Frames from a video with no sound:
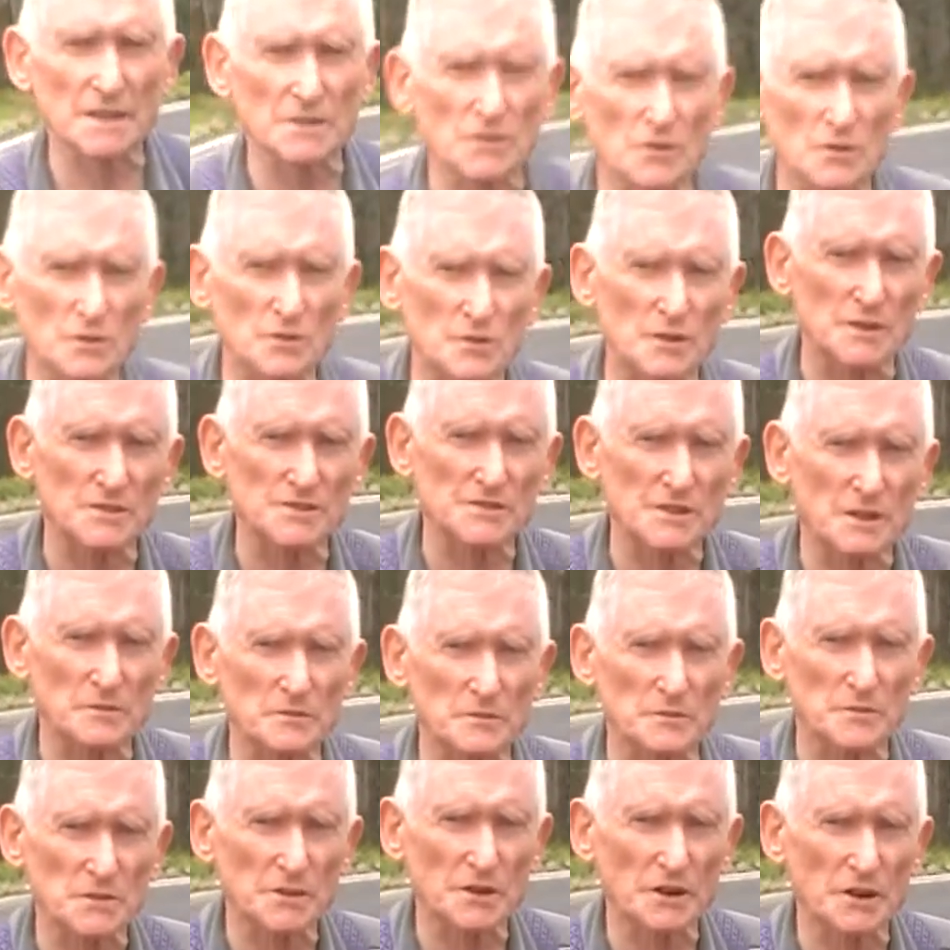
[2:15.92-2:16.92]
know uh, some
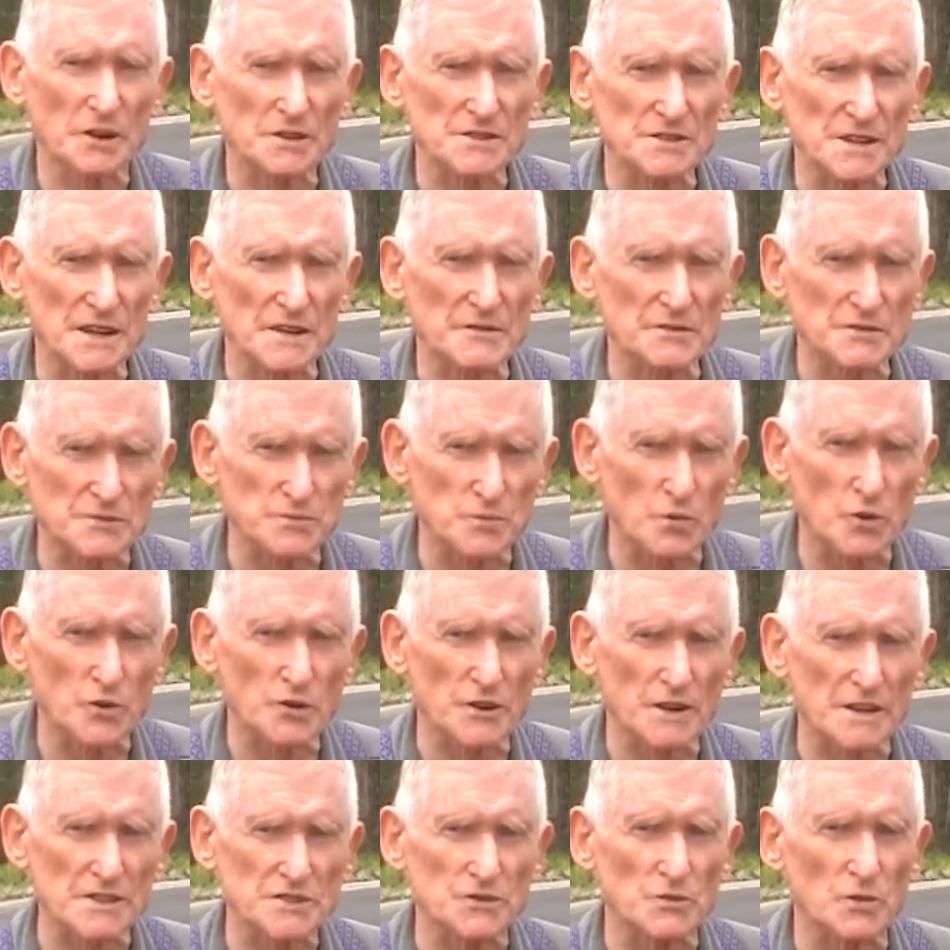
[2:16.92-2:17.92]
cars have a small
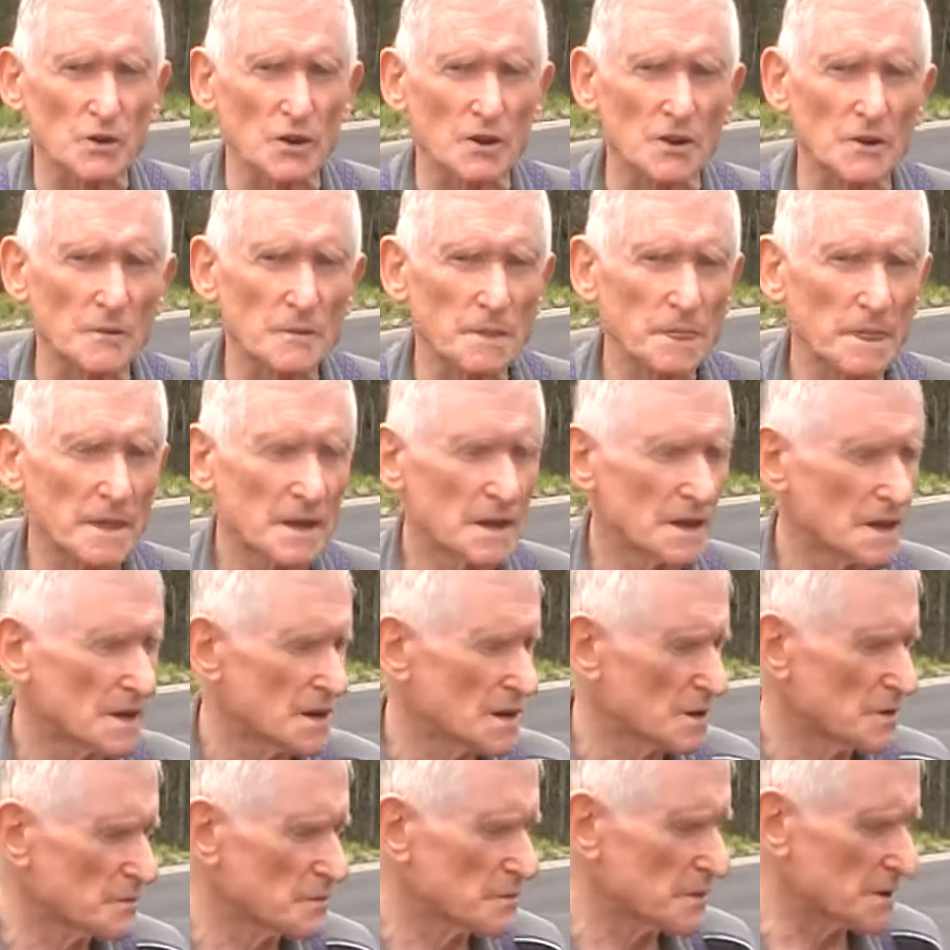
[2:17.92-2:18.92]
reservoir,
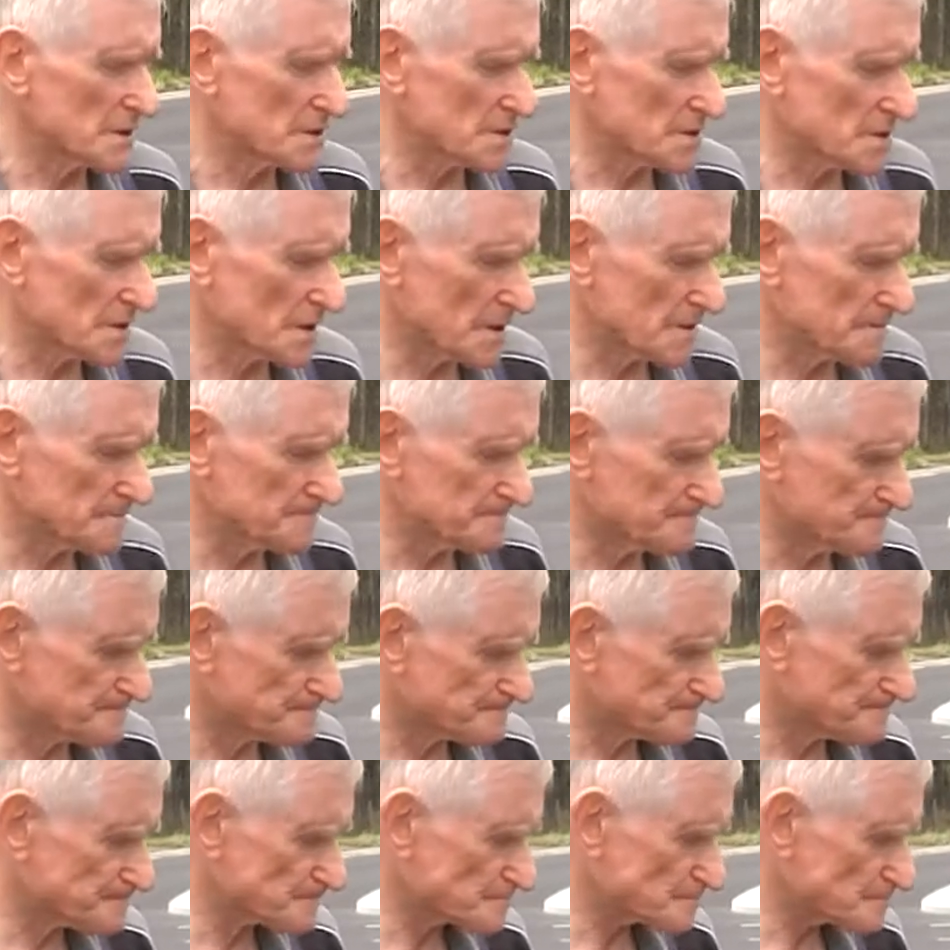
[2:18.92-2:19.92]
but um,
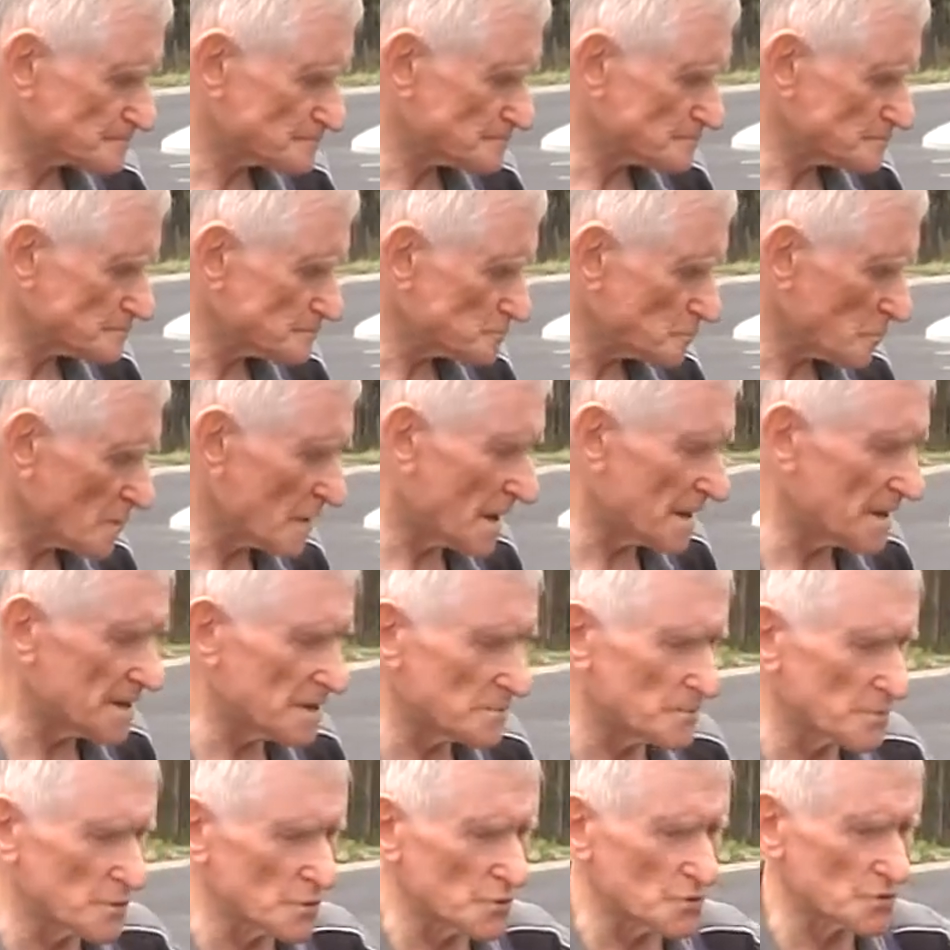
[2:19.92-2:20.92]
in the
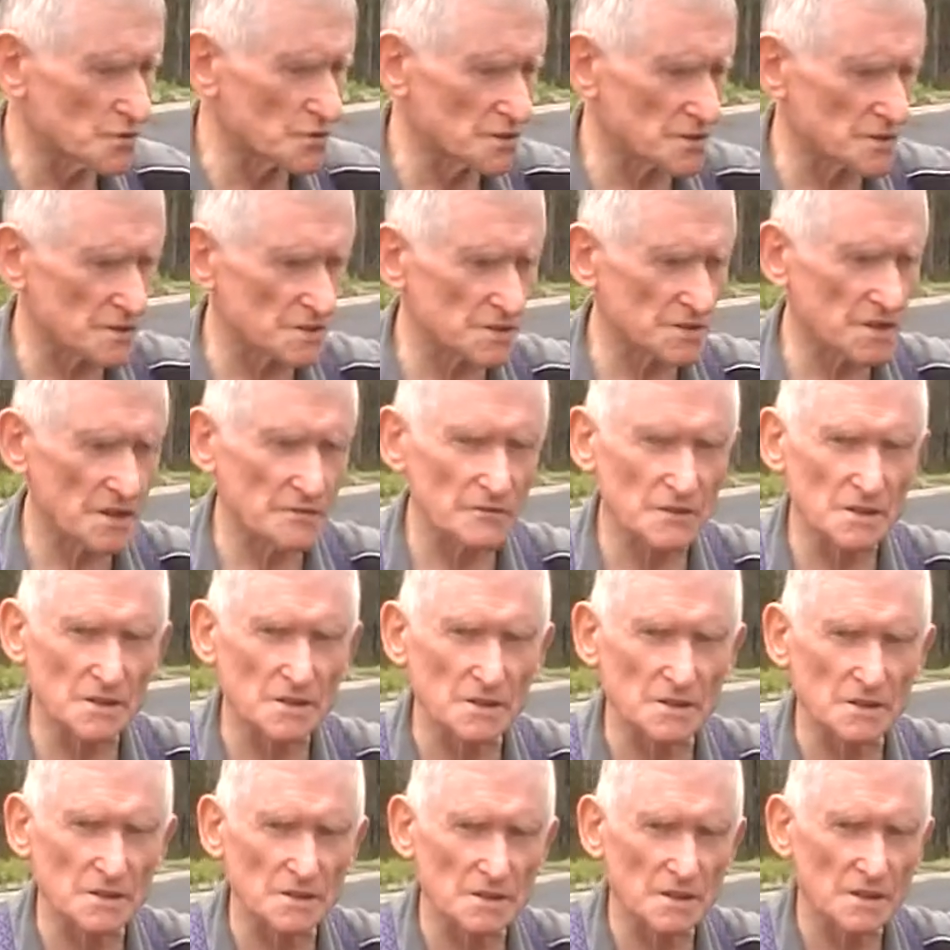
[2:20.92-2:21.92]
boot, uh, can we
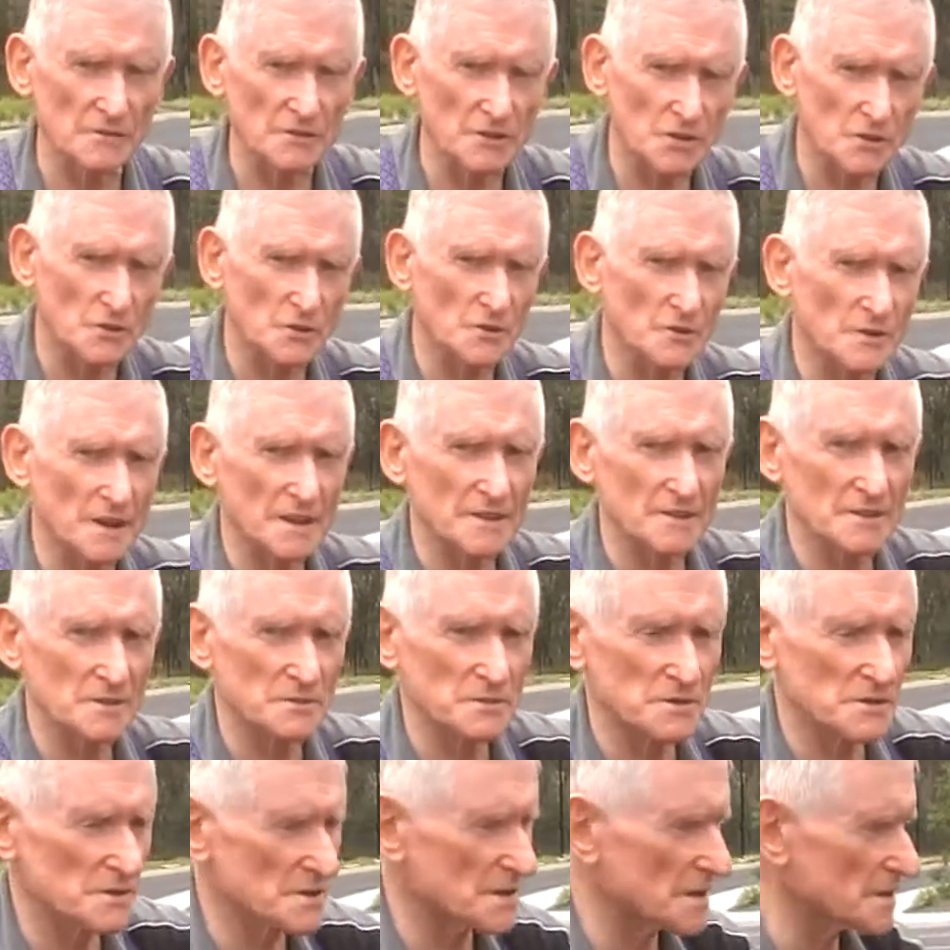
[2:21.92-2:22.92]
can we go around?
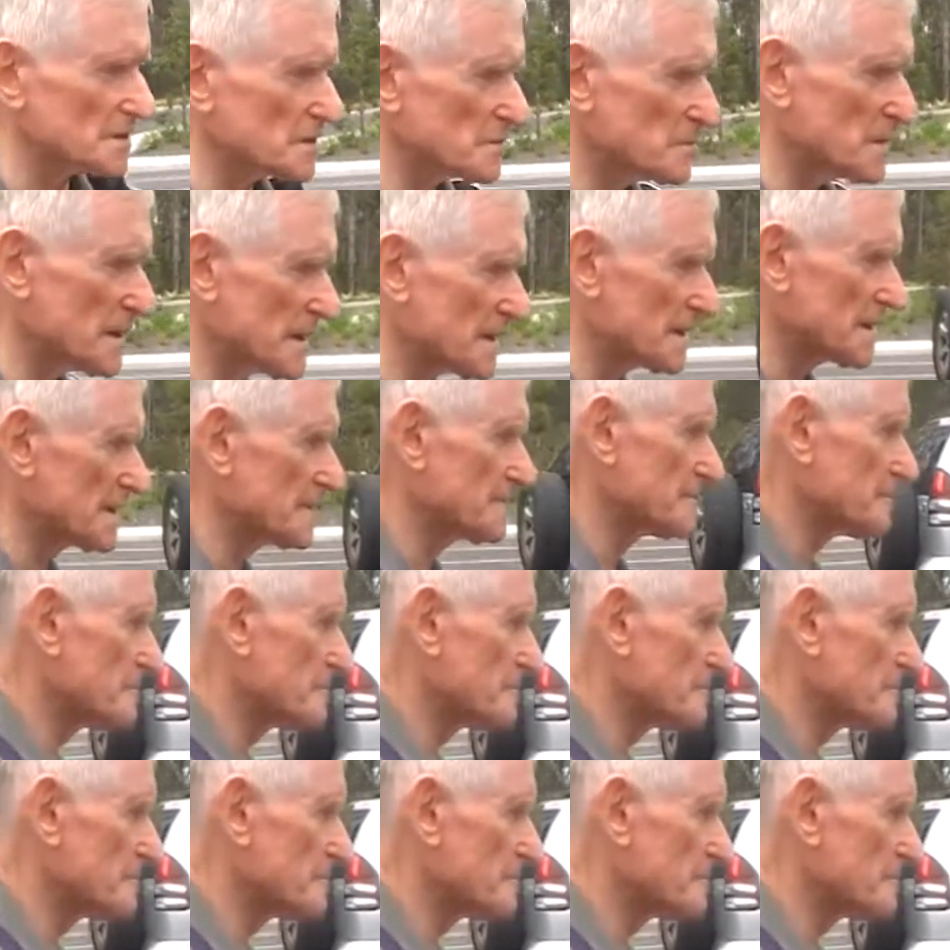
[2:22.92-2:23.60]
Yeah, sure, sure,